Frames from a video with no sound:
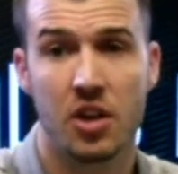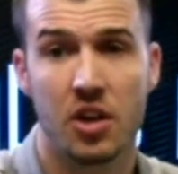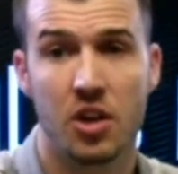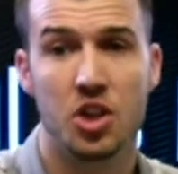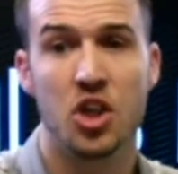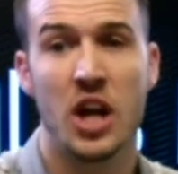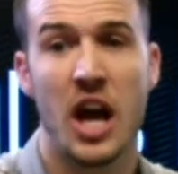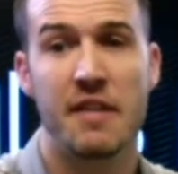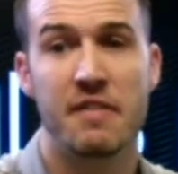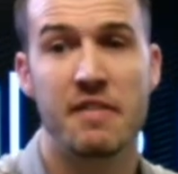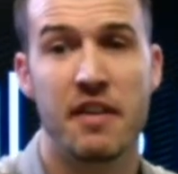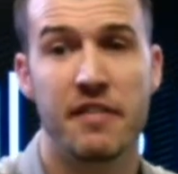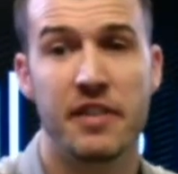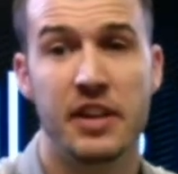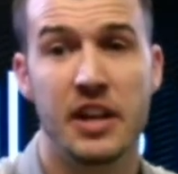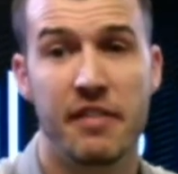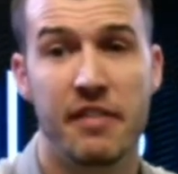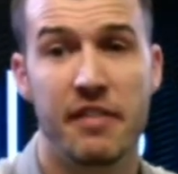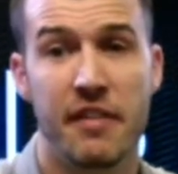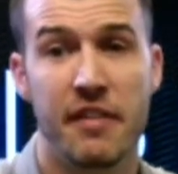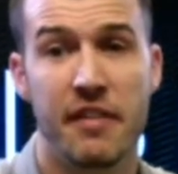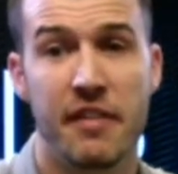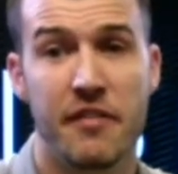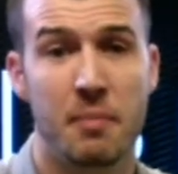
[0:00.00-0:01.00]
You don't have
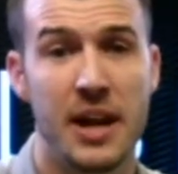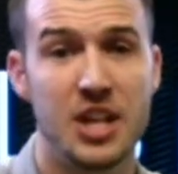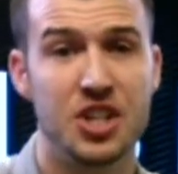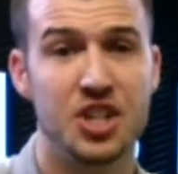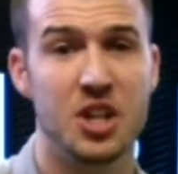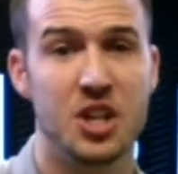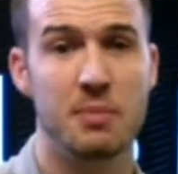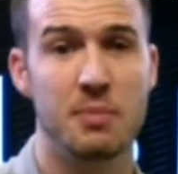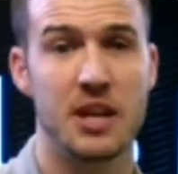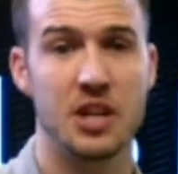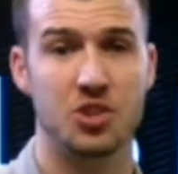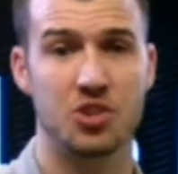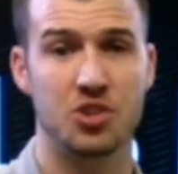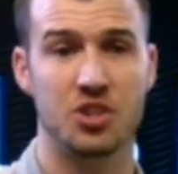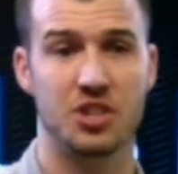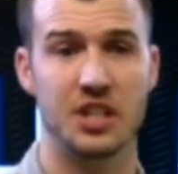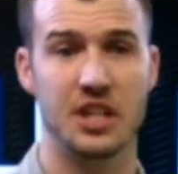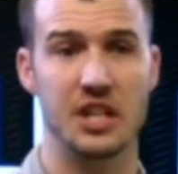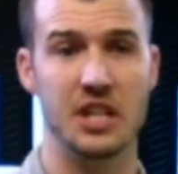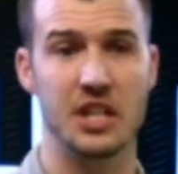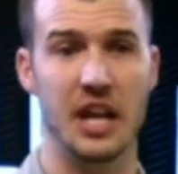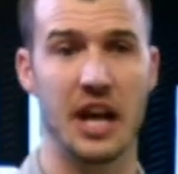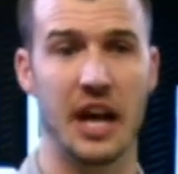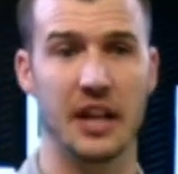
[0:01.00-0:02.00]
enough information to be
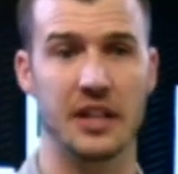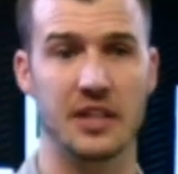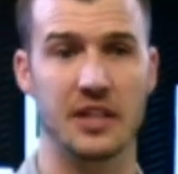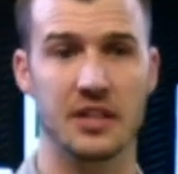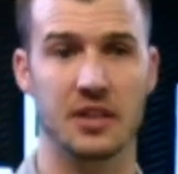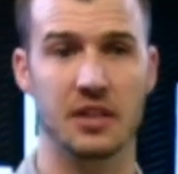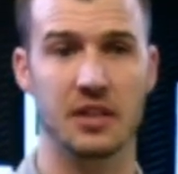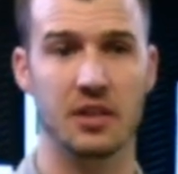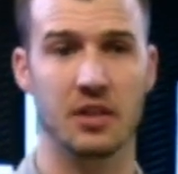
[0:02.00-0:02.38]
interested yet.